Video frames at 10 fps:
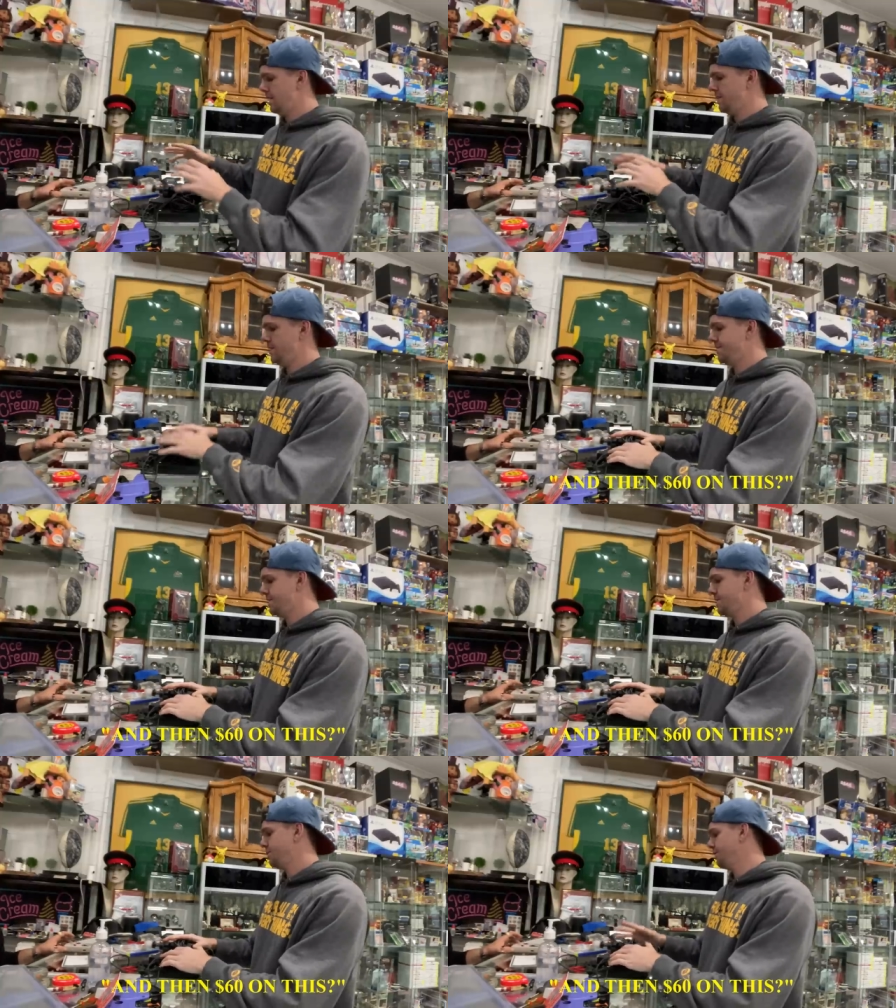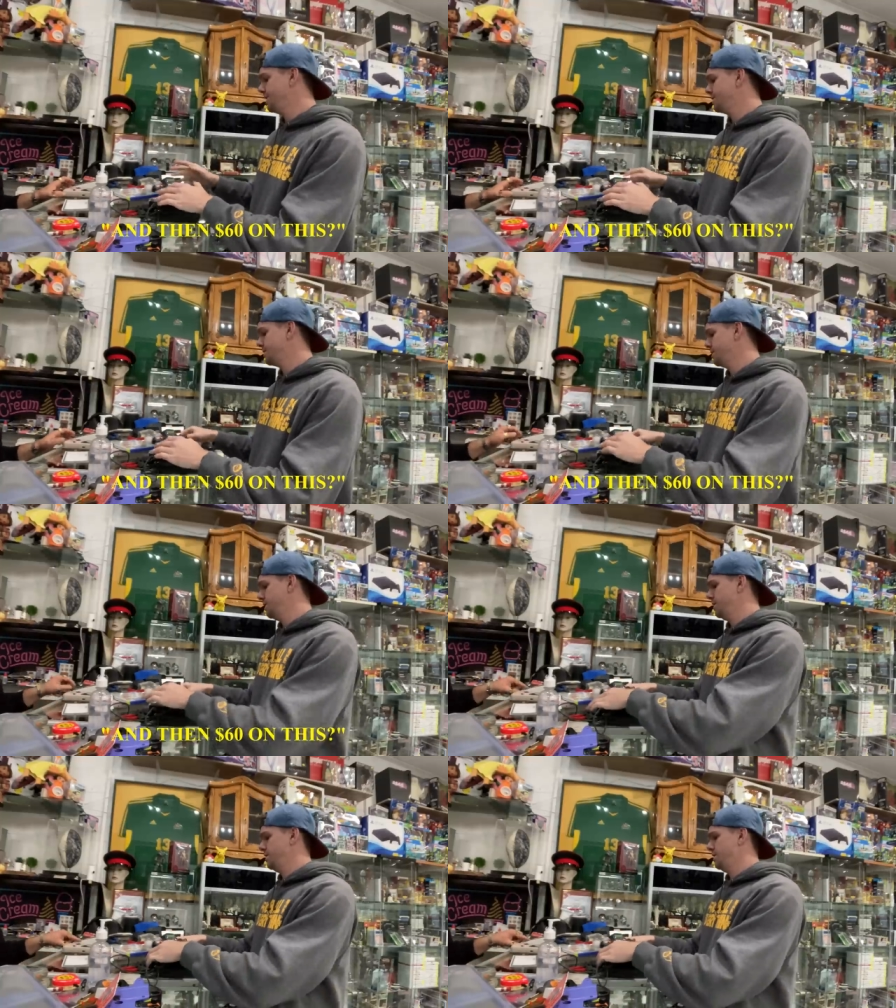and then 60 on this.
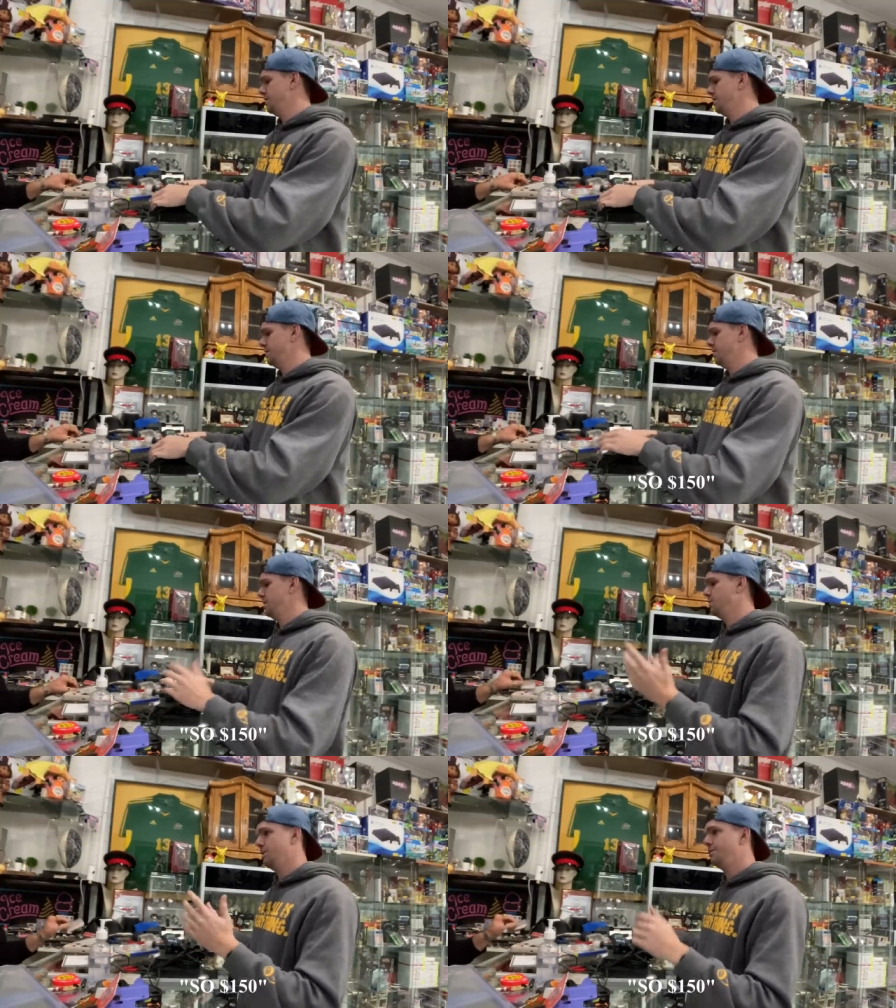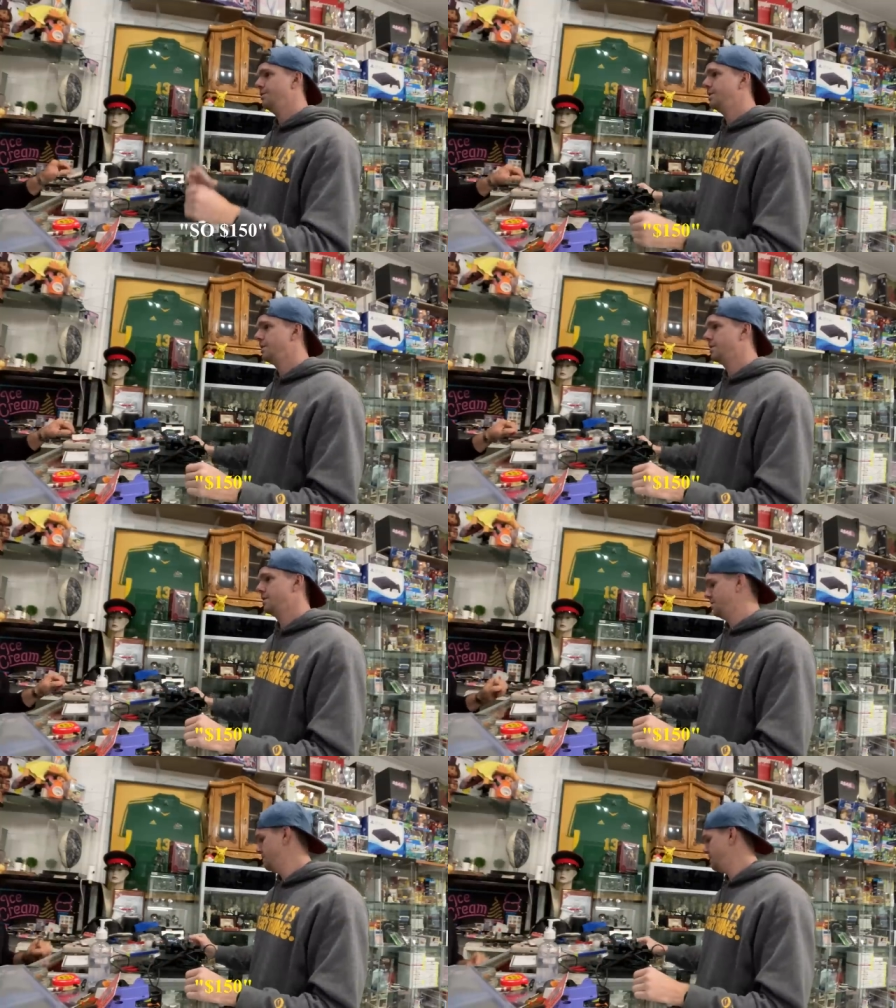So 150. 150.
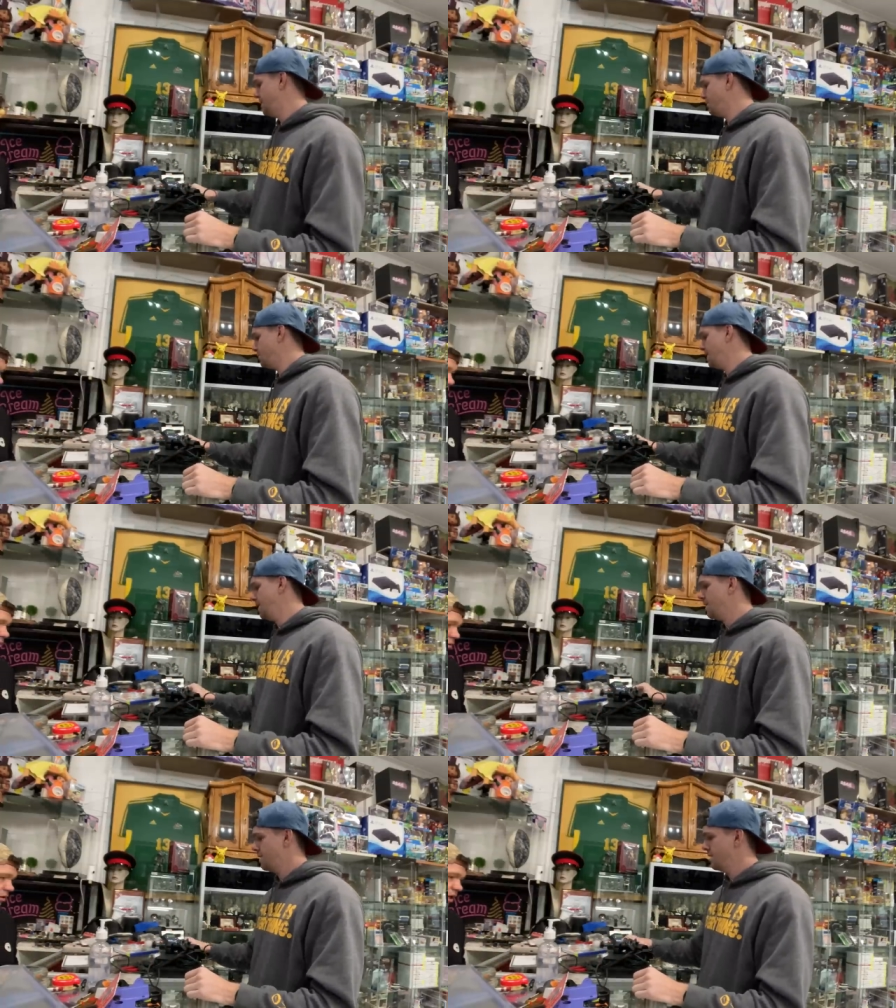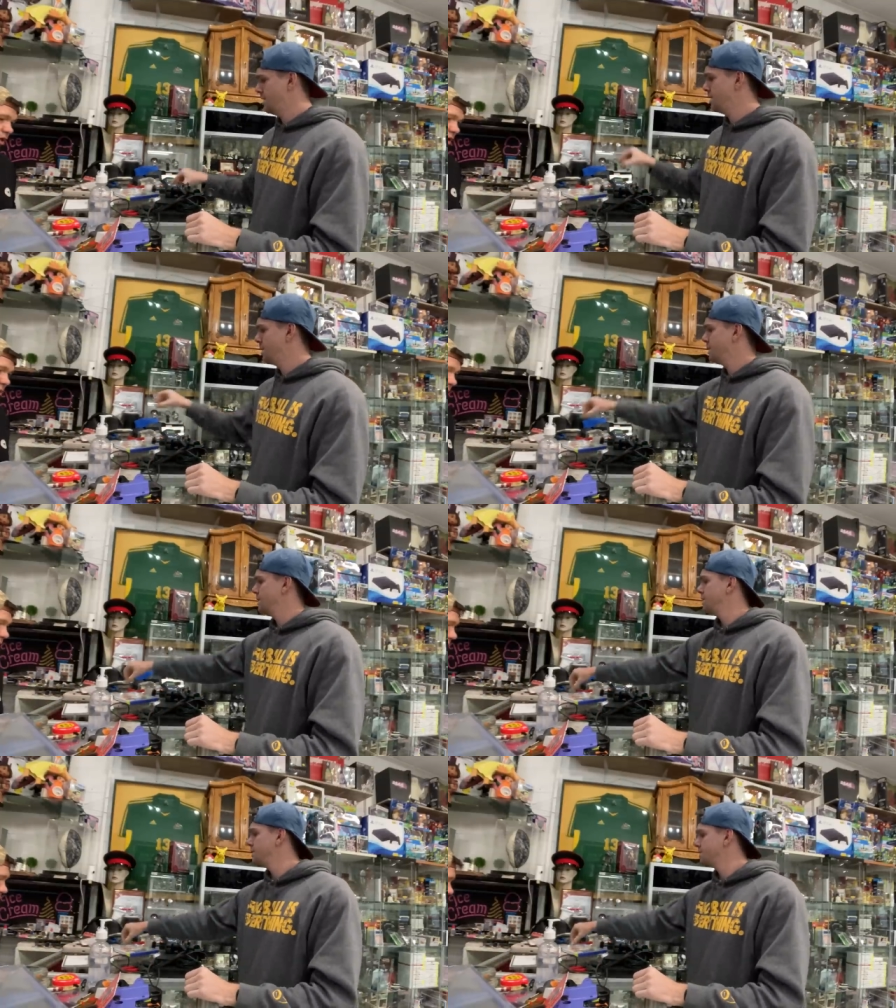Happy with that? Yeah, yeah,
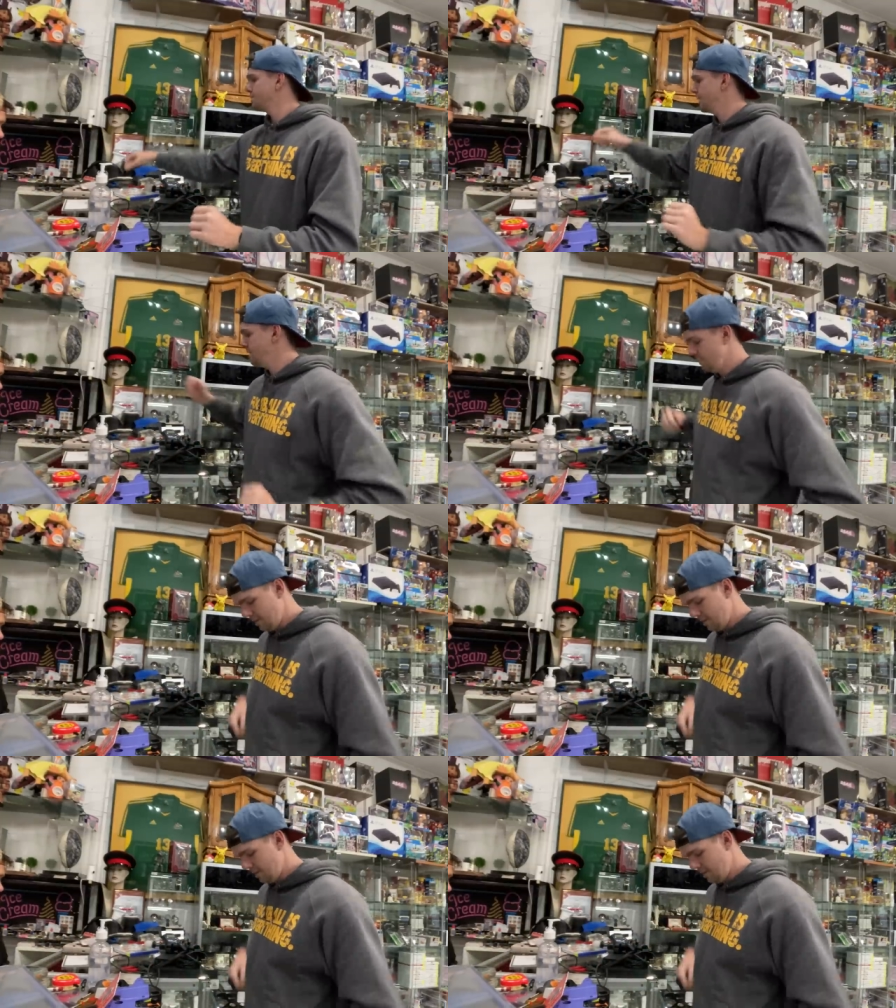maybe. Sweet.